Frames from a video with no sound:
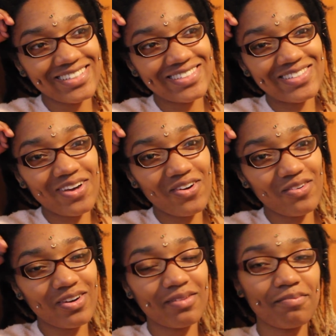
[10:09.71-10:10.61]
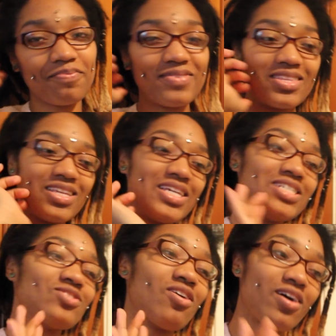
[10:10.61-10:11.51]
So
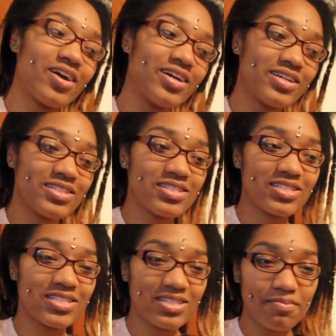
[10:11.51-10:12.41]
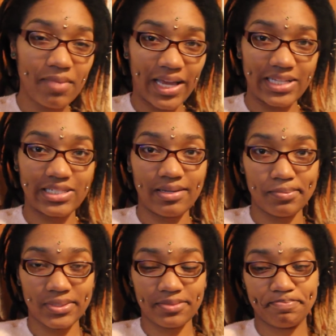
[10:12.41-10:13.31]
these are my
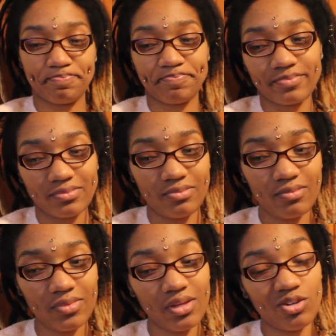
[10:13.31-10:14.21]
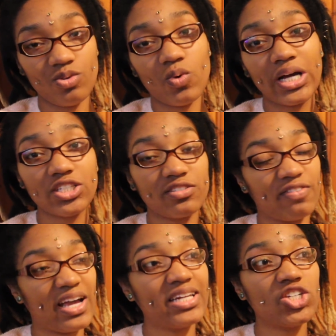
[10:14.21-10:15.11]
tips.
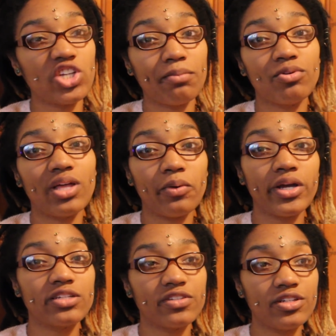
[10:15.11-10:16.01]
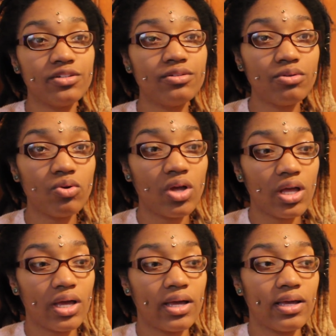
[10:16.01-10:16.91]
Find a shampoo that works for you.
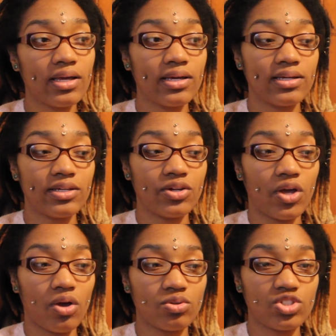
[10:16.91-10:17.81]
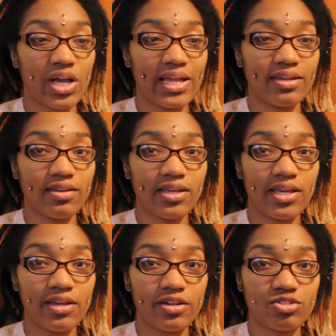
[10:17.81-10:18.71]
You know, try to
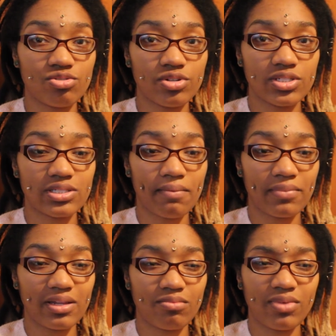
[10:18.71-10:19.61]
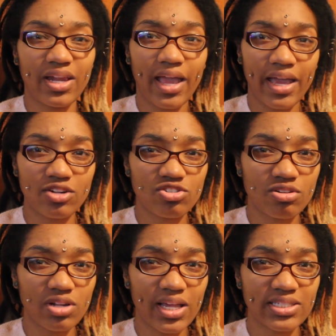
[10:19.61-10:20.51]
gear towards something
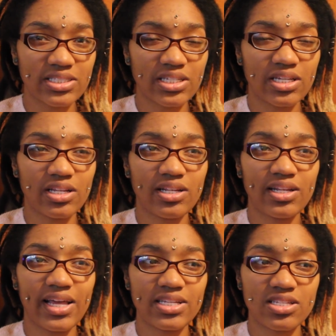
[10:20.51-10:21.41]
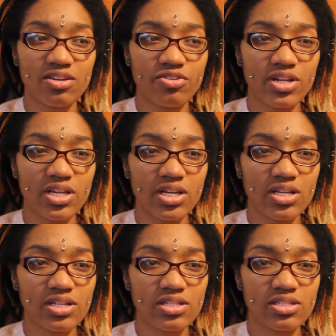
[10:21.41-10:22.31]
natural, less
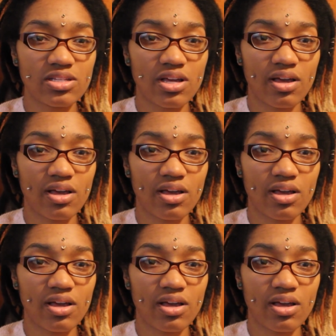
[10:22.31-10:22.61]
ingredients.